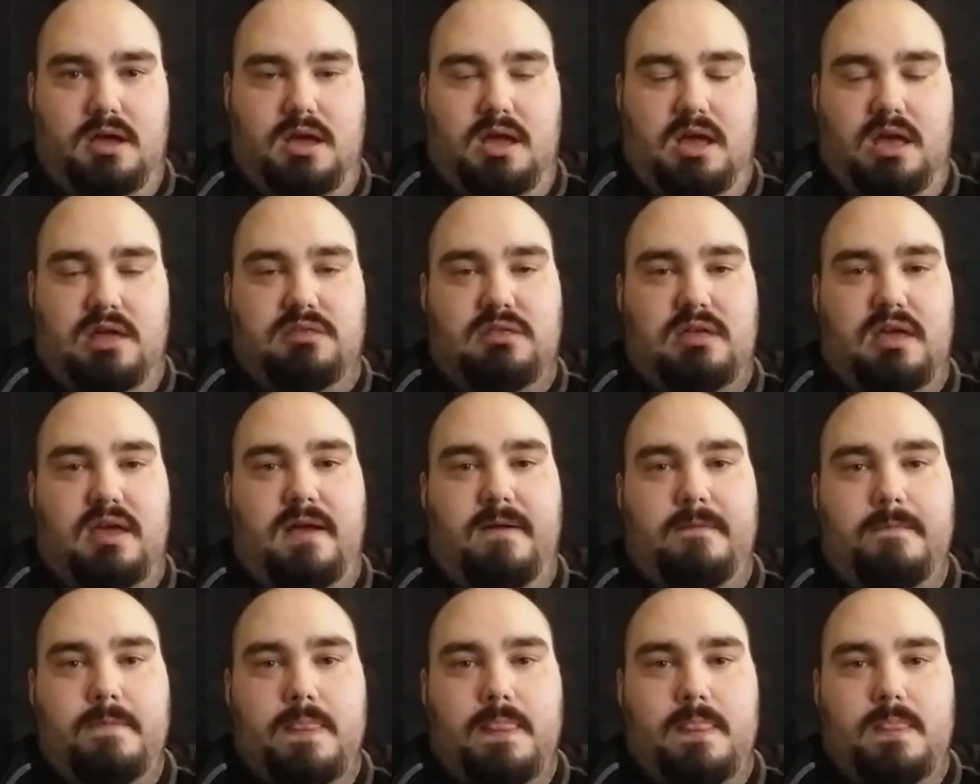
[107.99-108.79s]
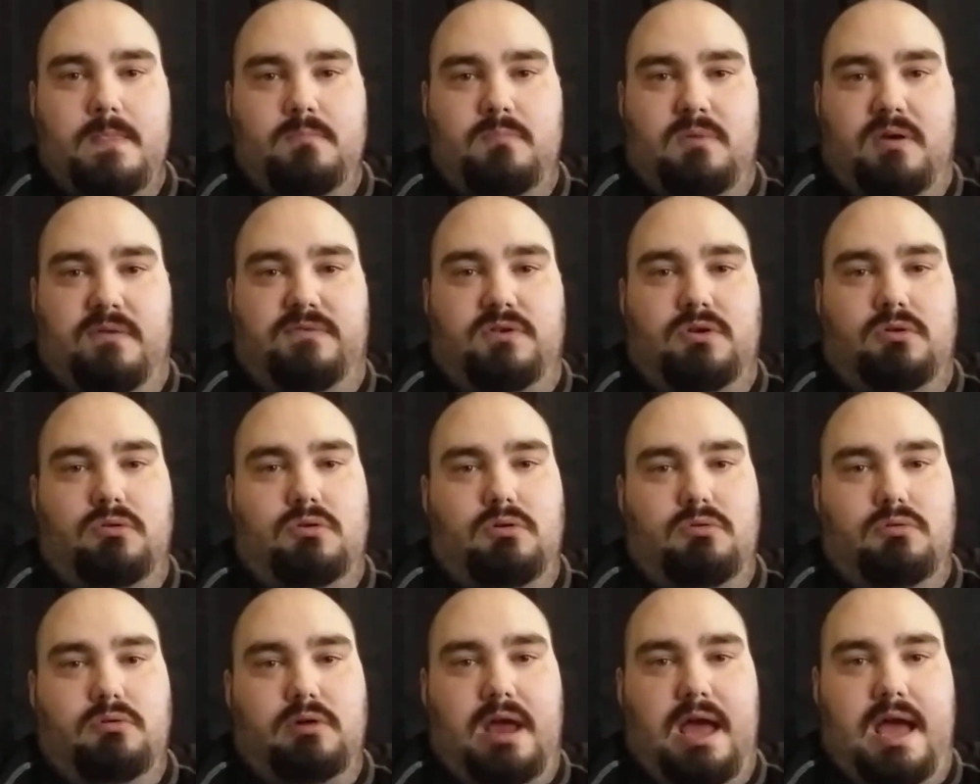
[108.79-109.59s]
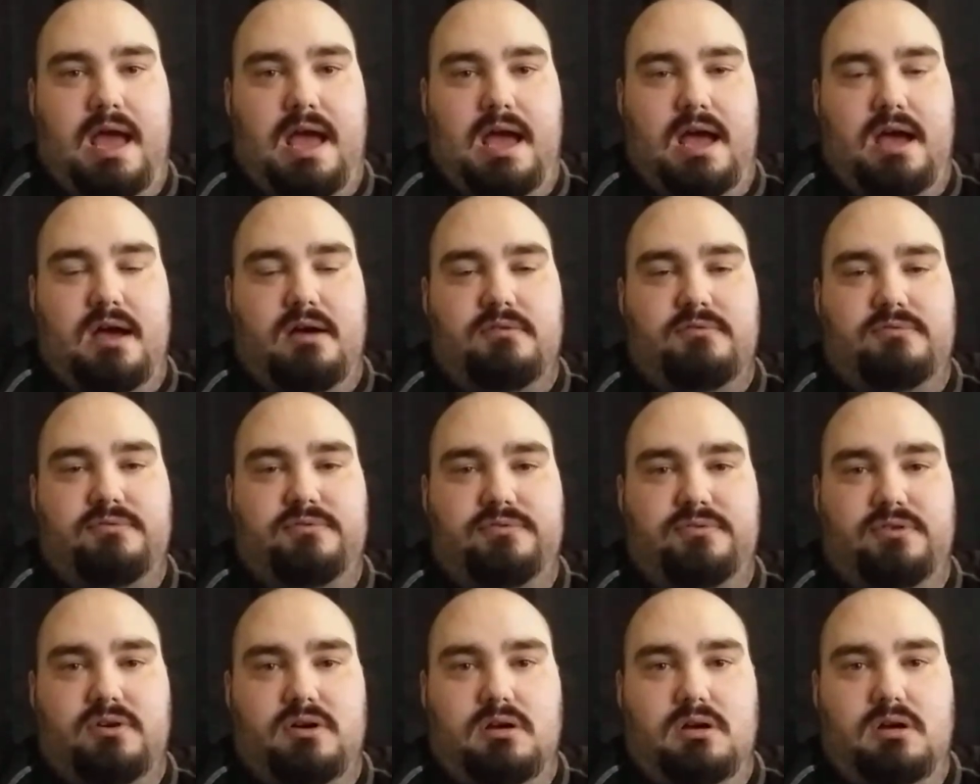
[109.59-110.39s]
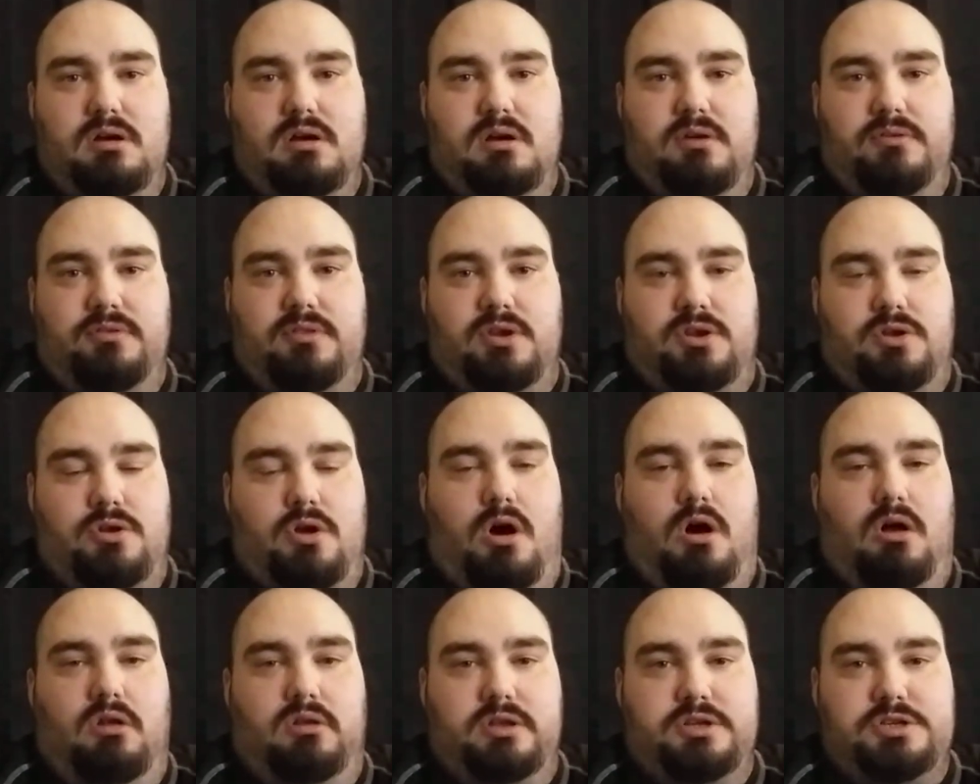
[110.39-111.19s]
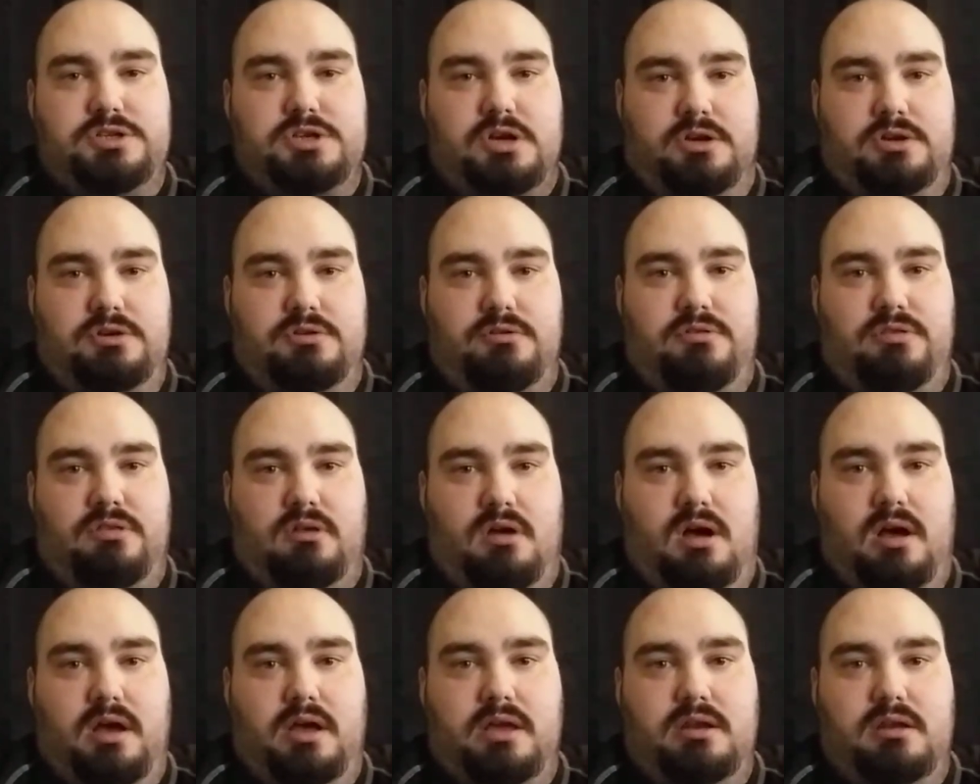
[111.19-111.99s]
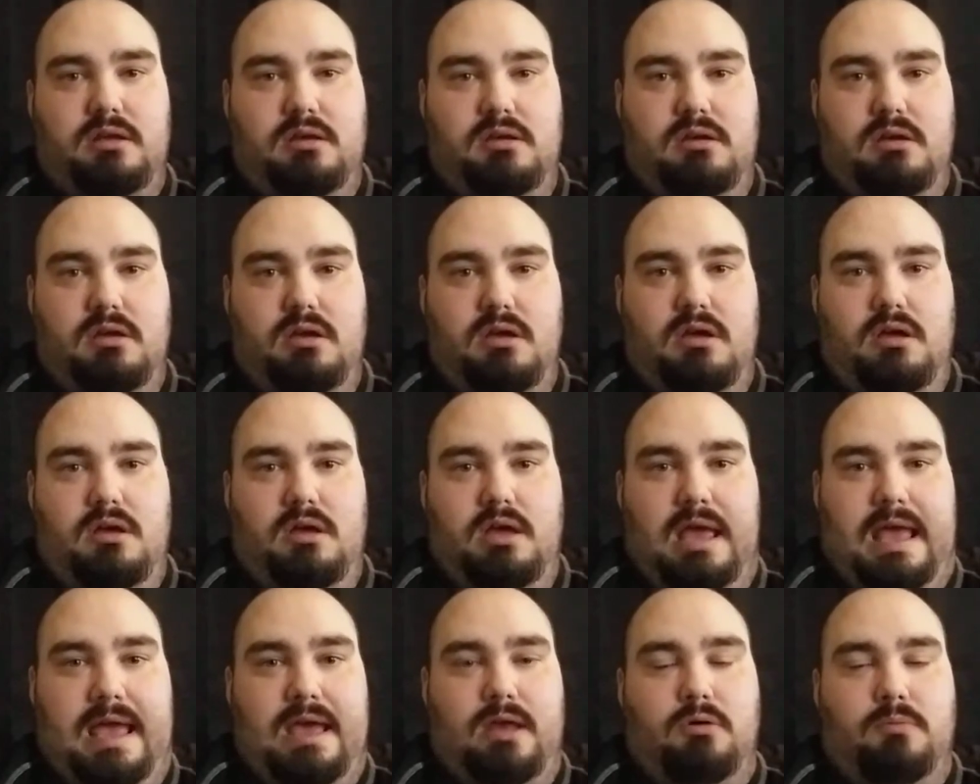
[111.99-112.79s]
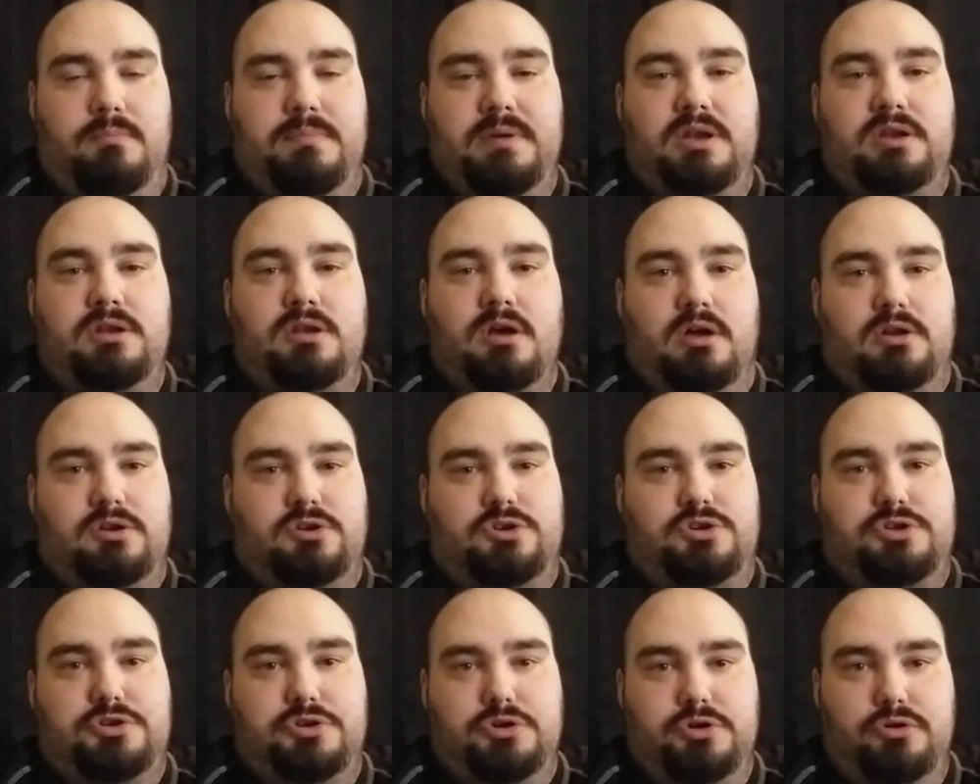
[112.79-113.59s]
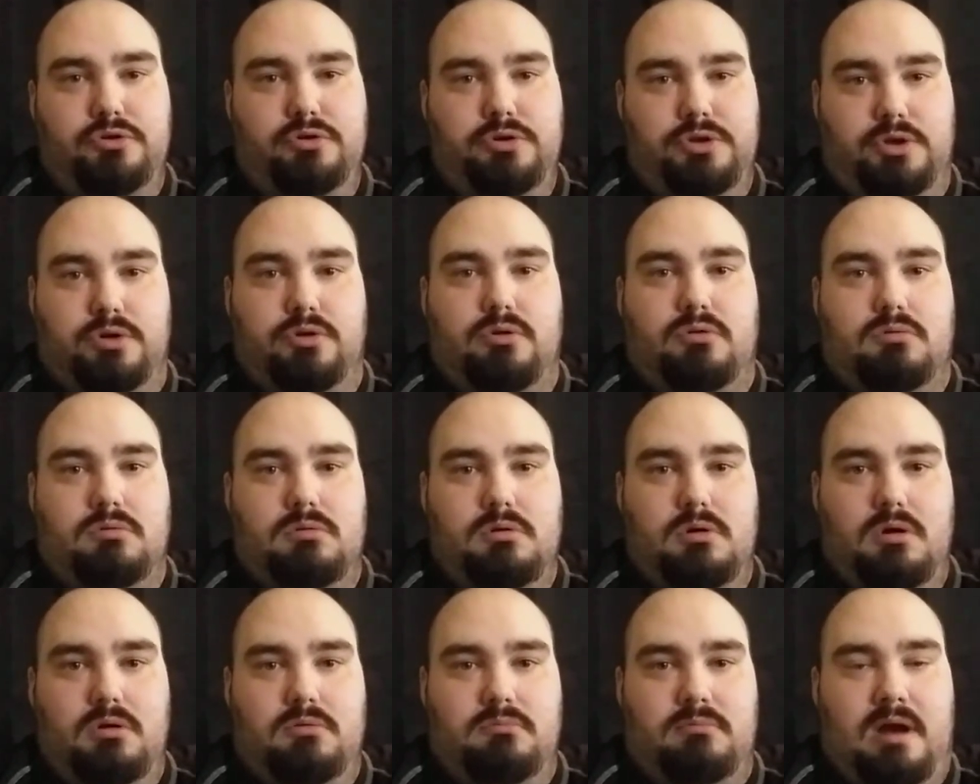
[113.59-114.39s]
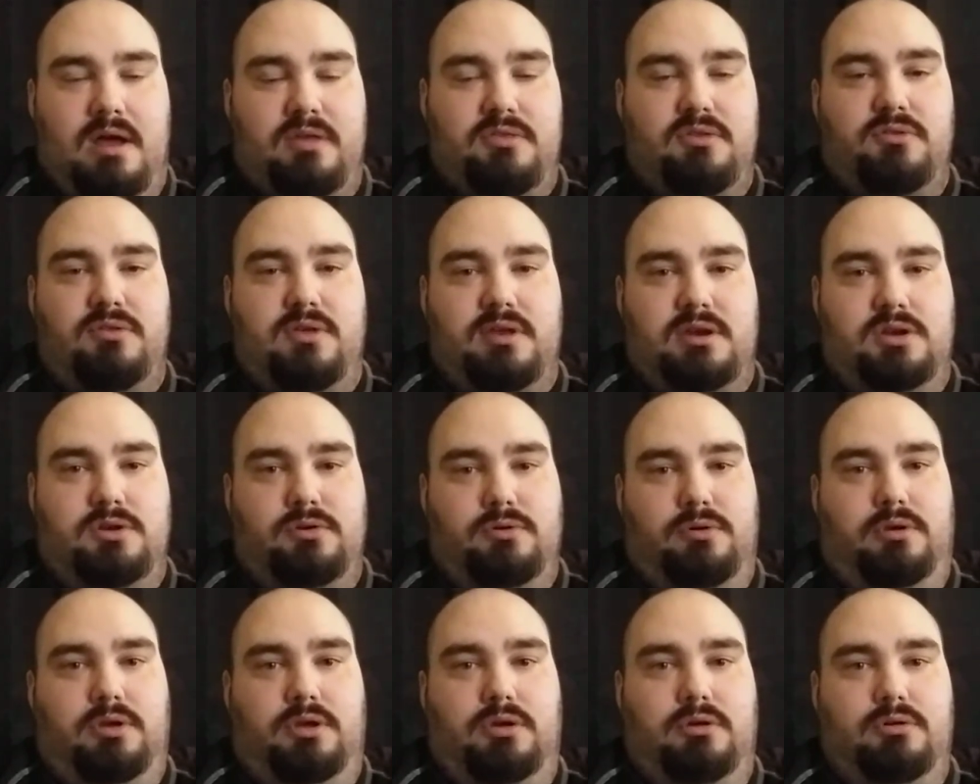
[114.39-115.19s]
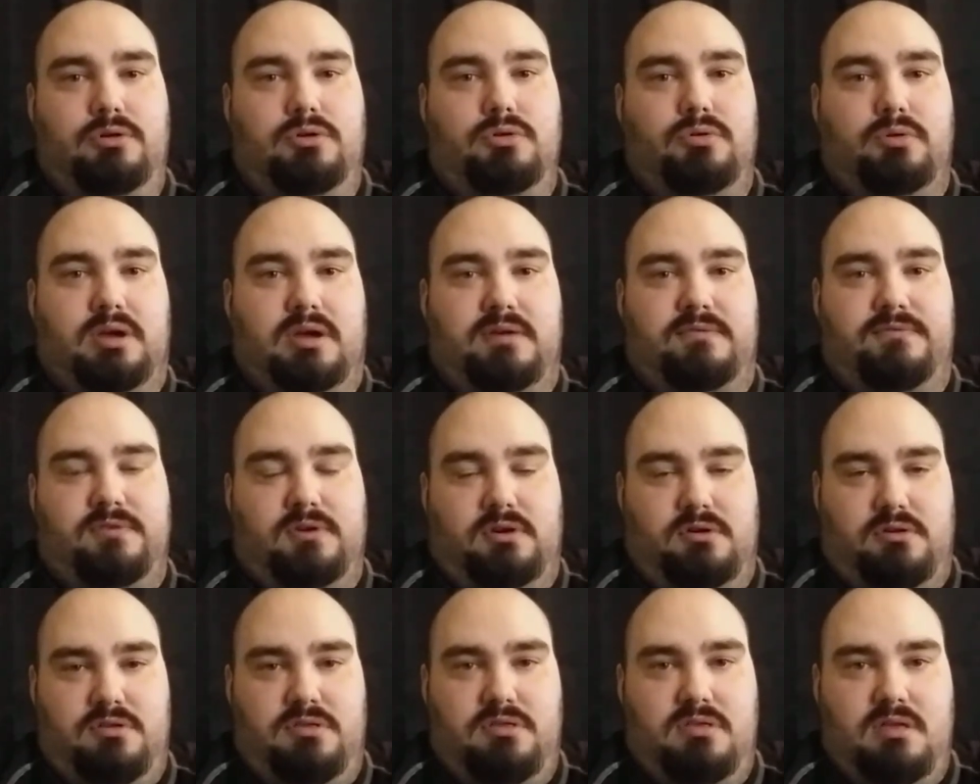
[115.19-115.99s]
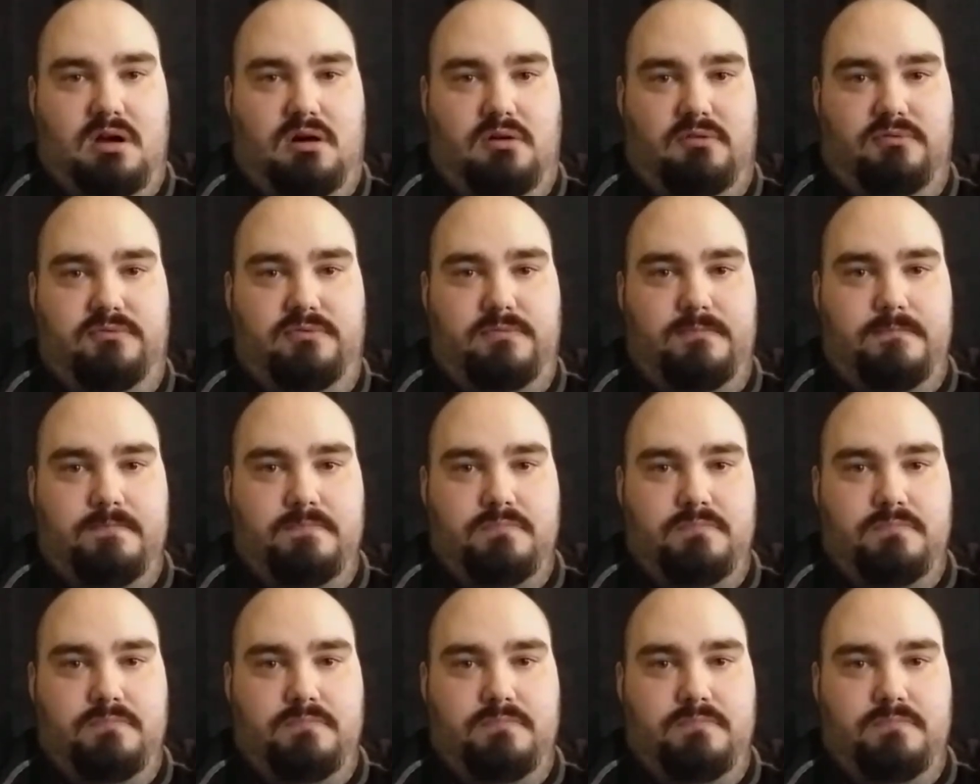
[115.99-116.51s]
You see, if you don't have the knowledge on your side, it'll be done to you rather than you doing it for yourself.